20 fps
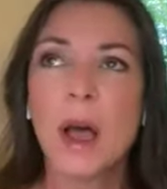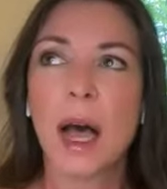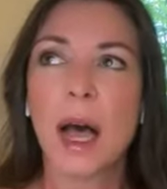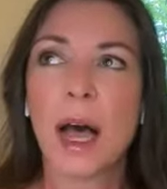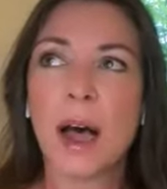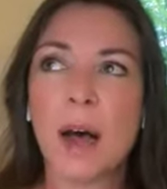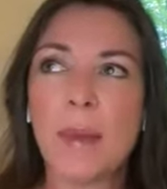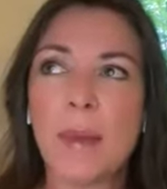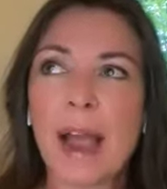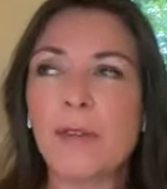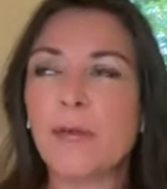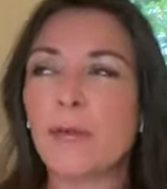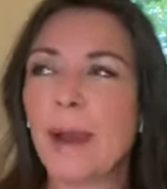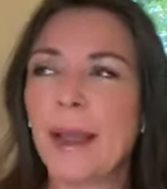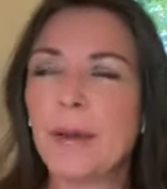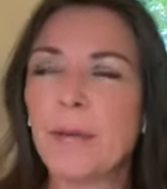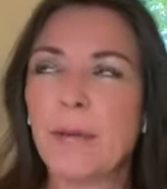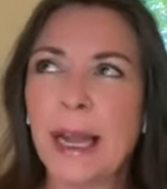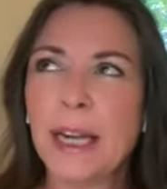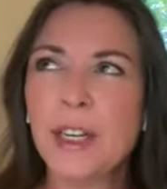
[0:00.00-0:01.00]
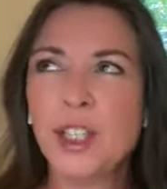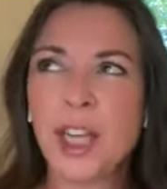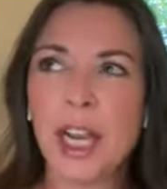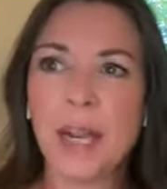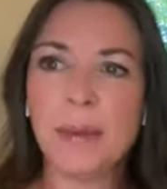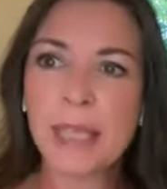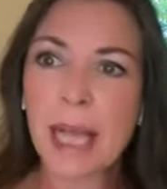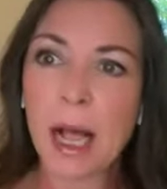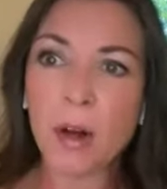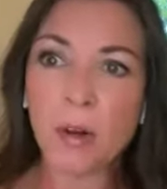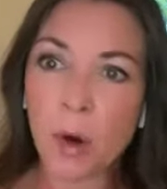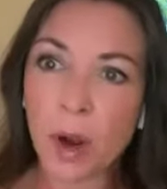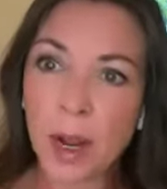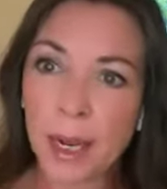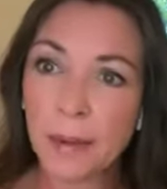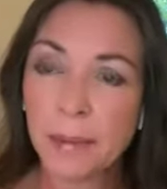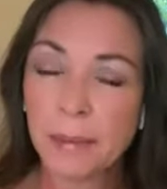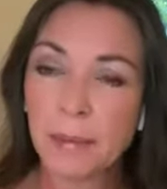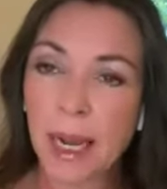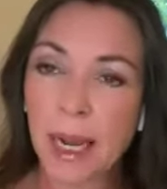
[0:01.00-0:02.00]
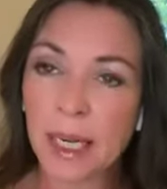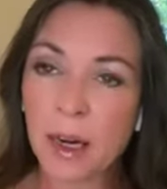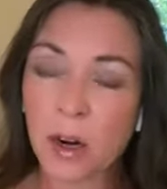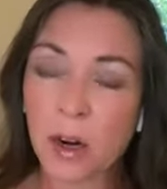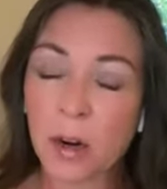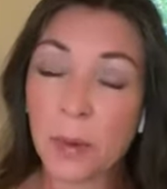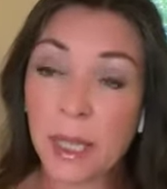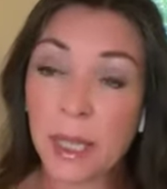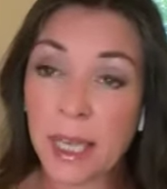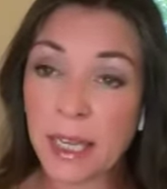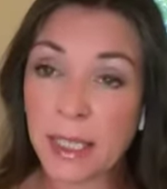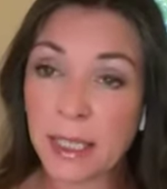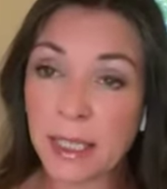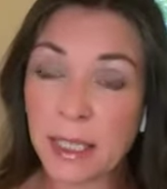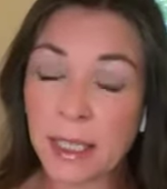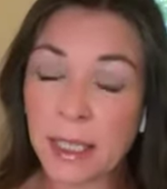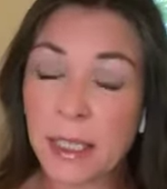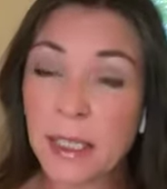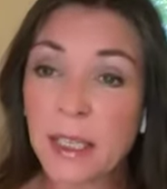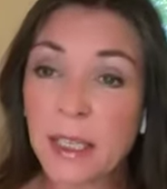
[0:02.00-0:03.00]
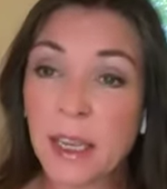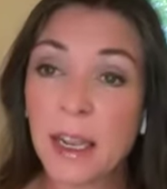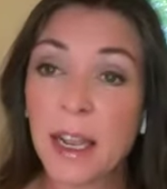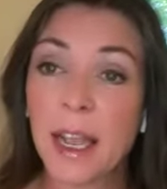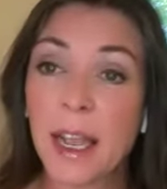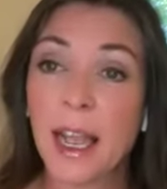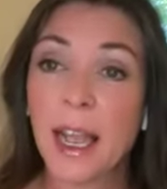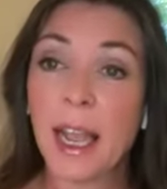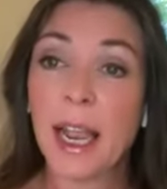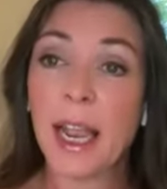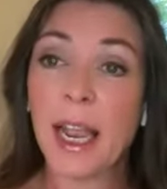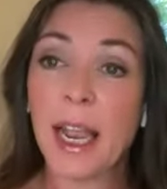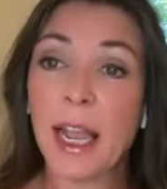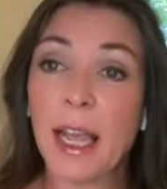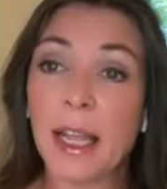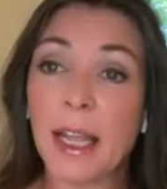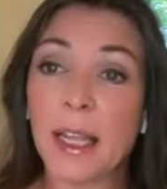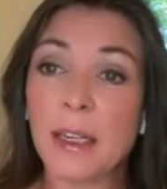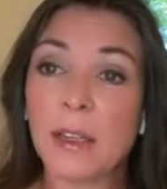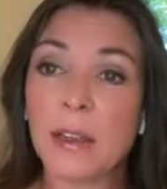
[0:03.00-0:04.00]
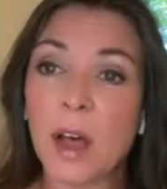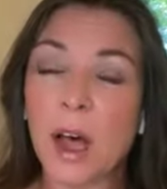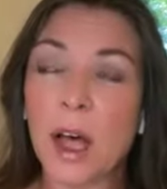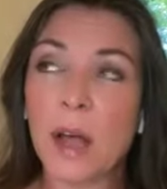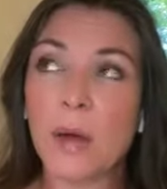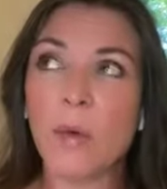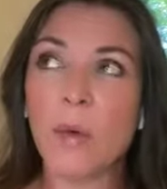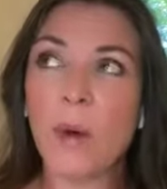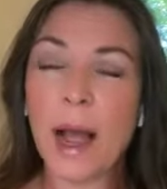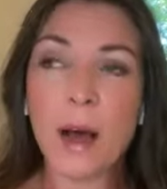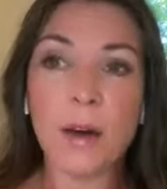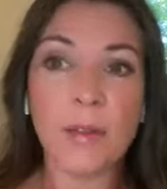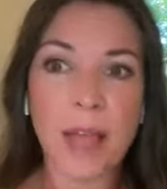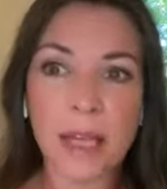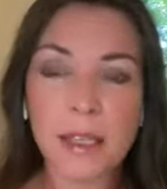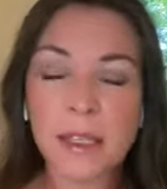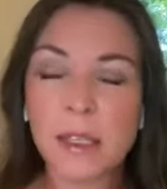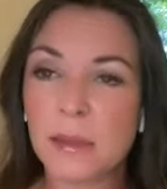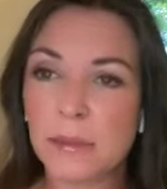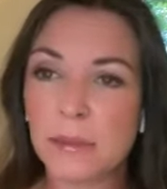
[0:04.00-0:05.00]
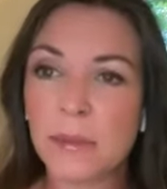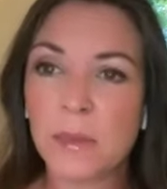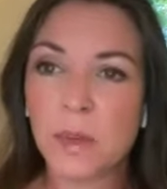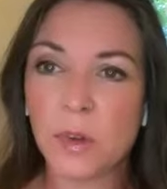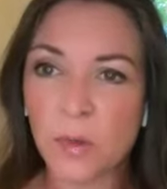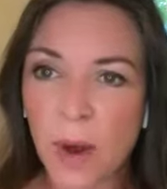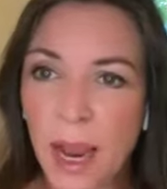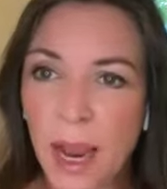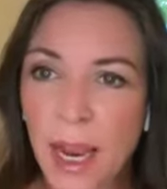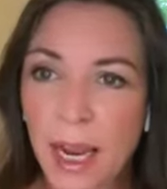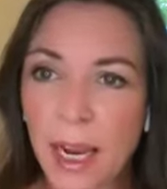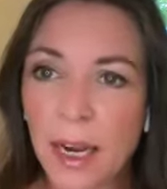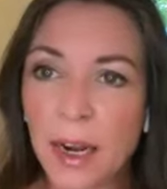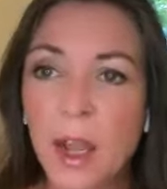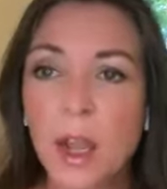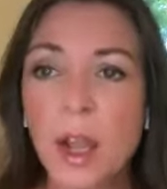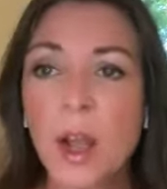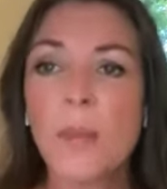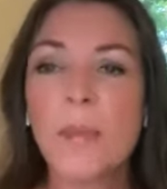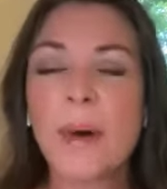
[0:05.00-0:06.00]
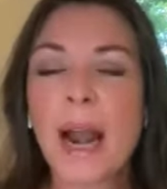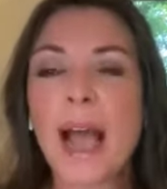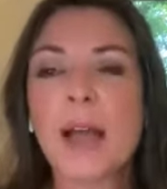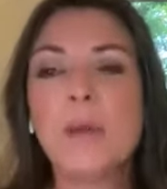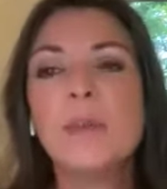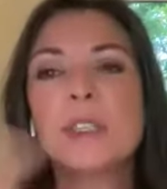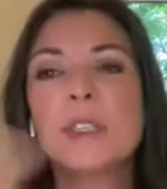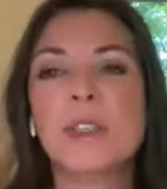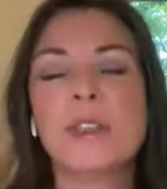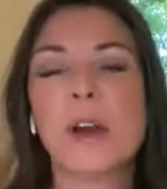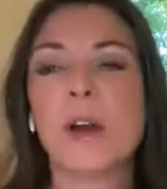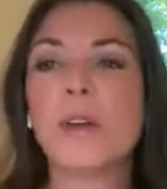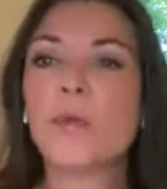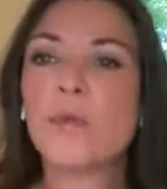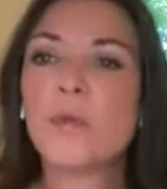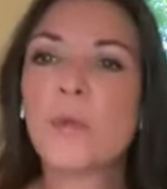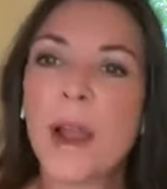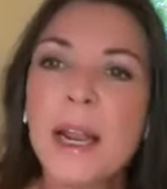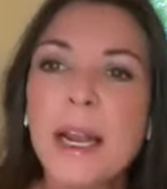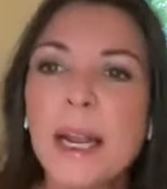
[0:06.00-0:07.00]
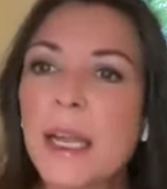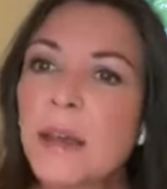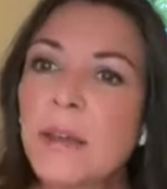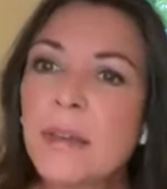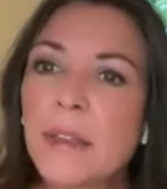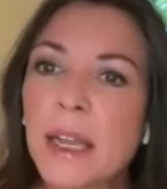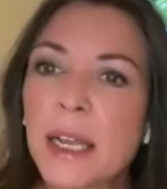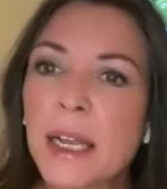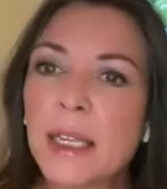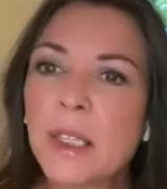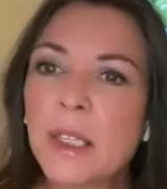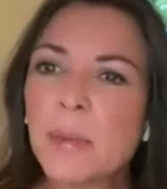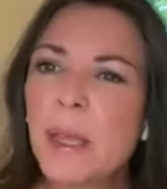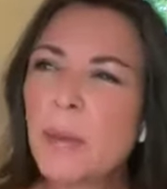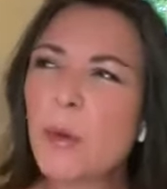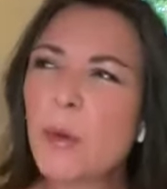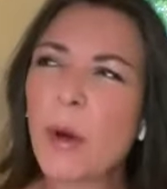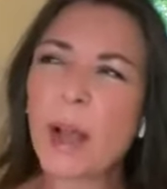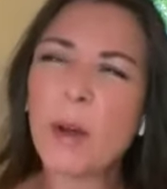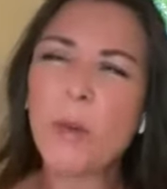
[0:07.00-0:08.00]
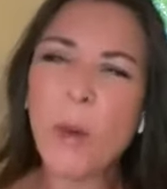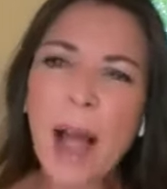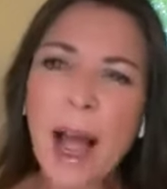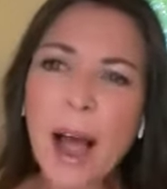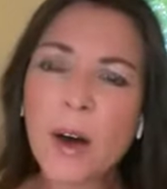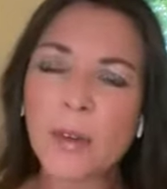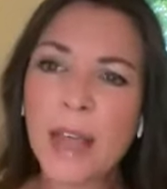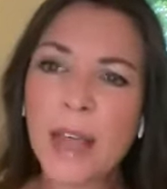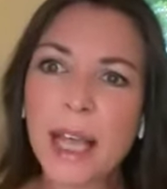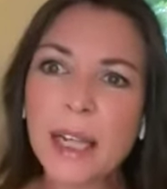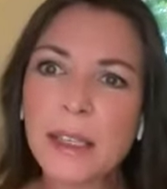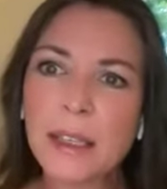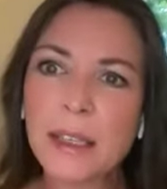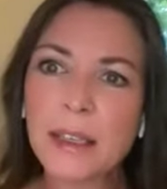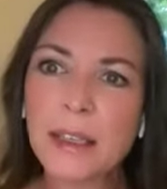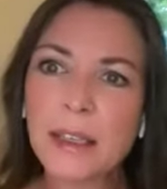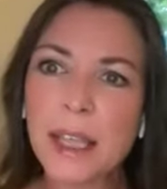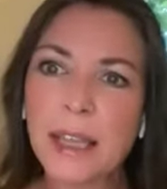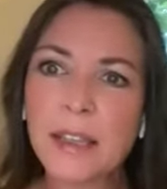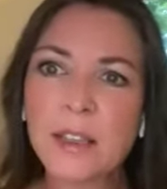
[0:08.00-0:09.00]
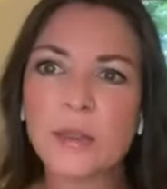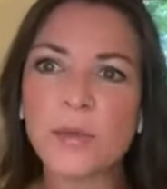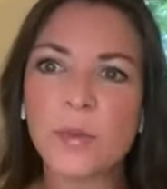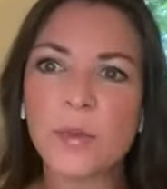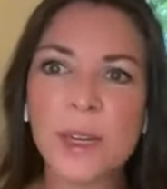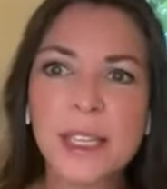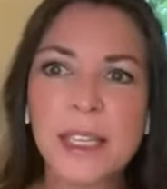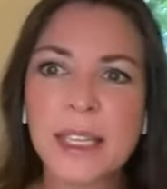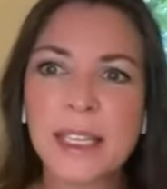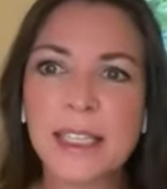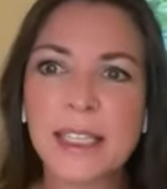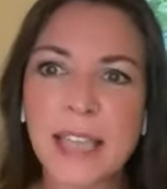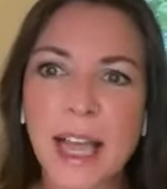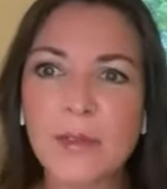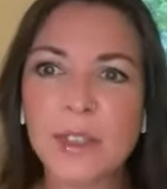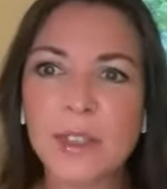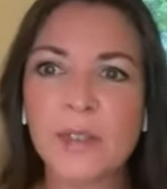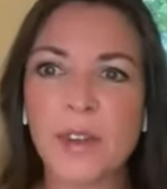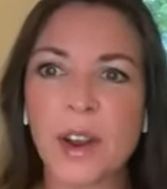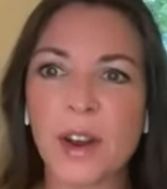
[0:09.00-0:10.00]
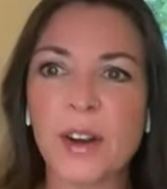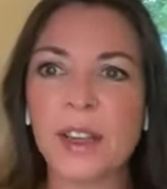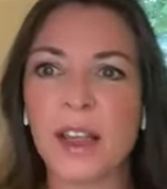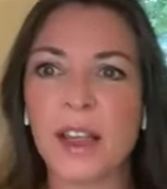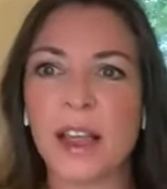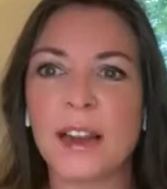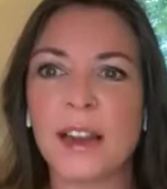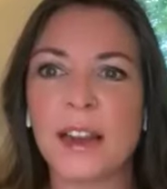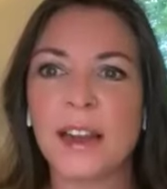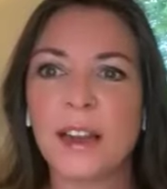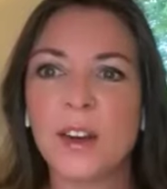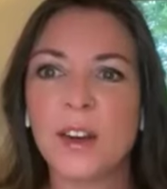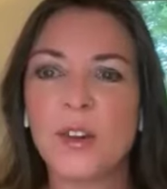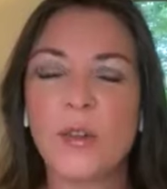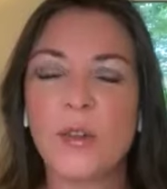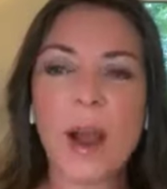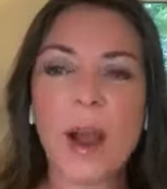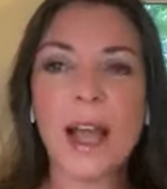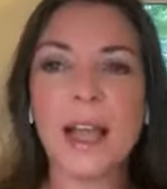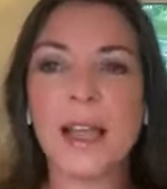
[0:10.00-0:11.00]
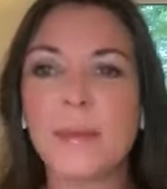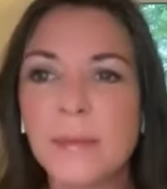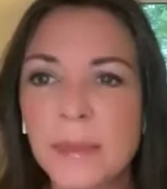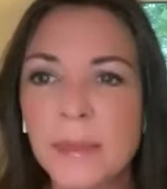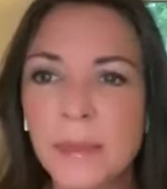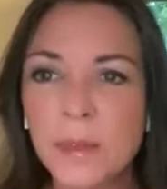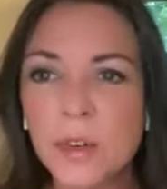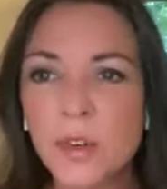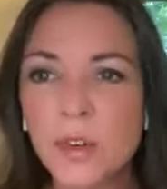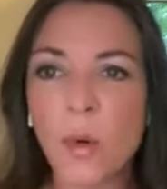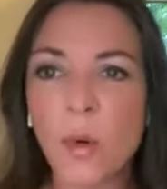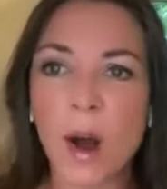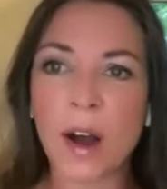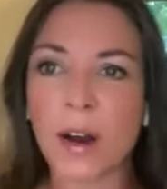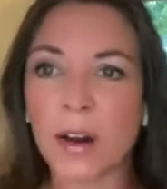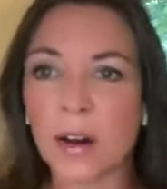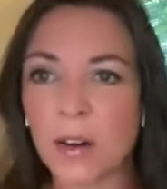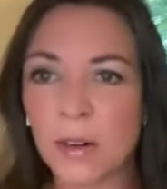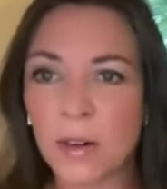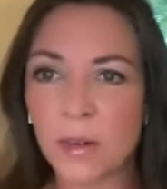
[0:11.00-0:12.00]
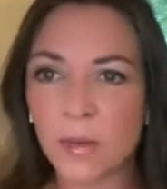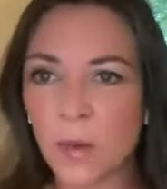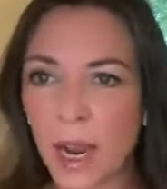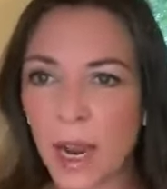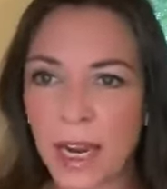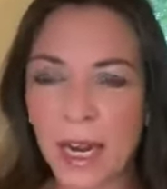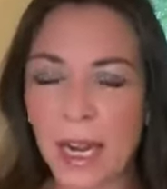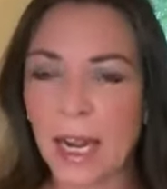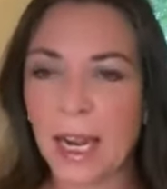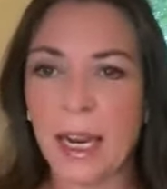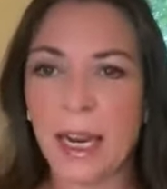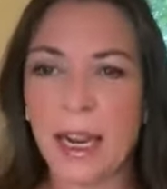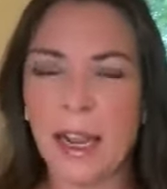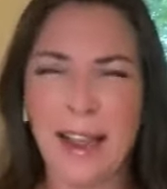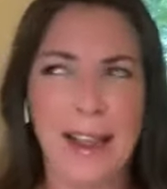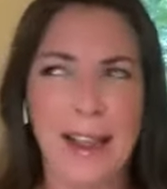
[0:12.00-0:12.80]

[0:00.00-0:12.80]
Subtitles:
I read James Ellroy, My Dark Places, and thought, wow, that's great. But I would start writing things and people were like, wow, that's really sounds very like crime noir writing.